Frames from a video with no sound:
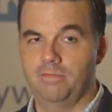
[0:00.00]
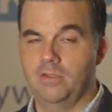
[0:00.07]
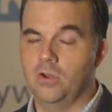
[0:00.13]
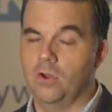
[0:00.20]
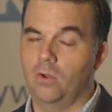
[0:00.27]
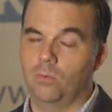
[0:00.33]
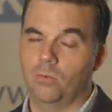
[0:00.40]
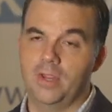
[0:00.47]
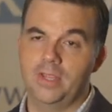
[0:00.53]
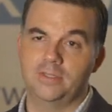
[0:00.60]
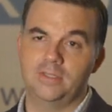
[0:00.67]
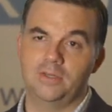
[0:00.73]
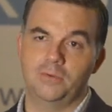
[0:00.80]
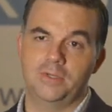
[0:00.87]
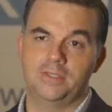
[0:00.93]
you know,
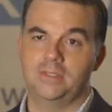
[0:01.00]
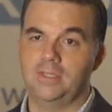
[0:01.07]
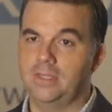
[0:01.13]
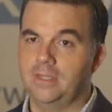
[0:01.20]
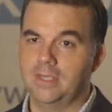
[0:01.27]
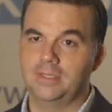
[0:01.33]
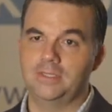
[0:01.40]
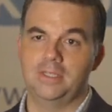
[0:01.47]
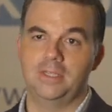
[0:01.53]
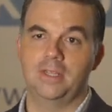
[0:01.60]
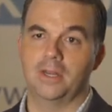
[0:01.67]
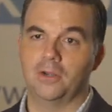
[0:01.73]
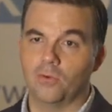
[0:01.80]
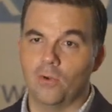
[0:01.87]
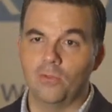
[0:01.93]
raised Series C and D
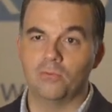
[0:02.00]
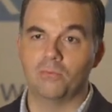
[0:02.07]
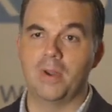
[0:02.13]
and growth